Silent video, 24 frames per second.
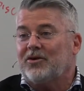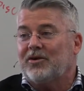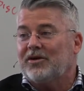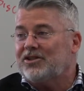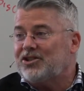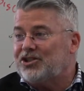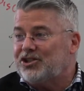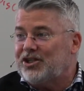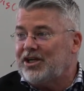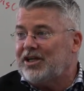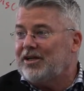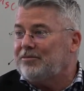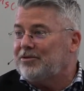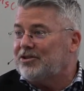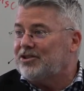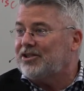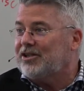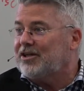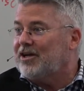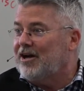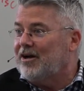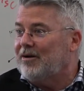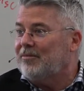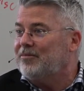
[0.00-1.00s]
or she
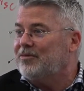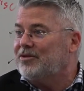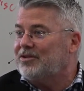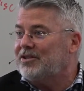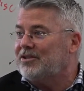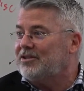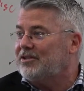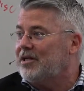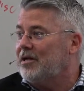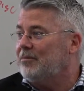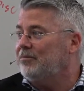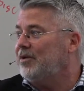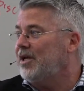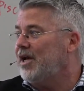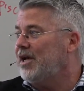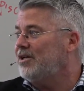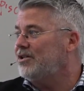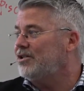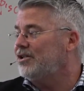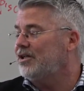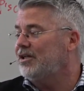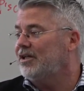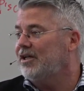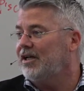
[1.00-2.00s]
succumbs to
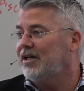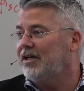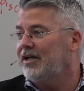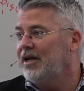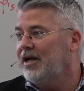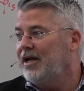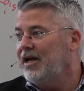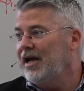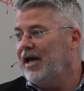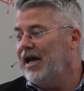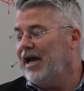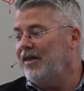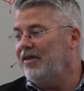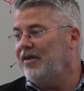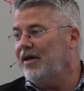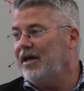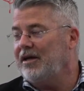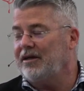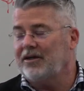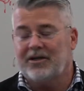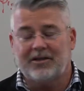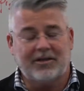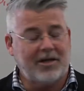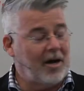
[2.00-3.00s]
temptation, and
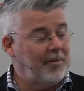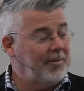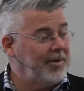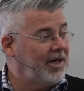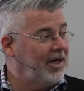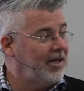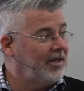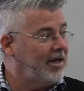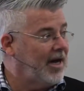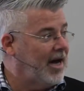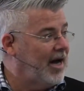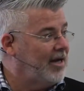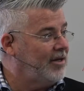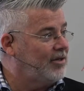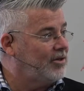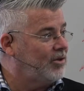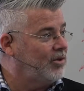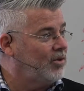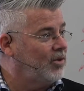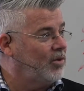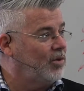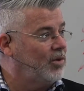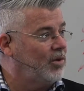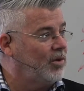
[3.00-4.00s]
then coming into high
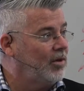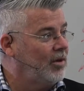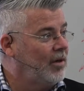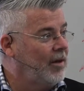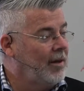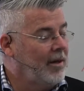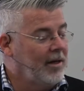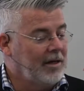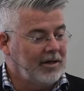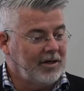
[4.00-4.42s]
school,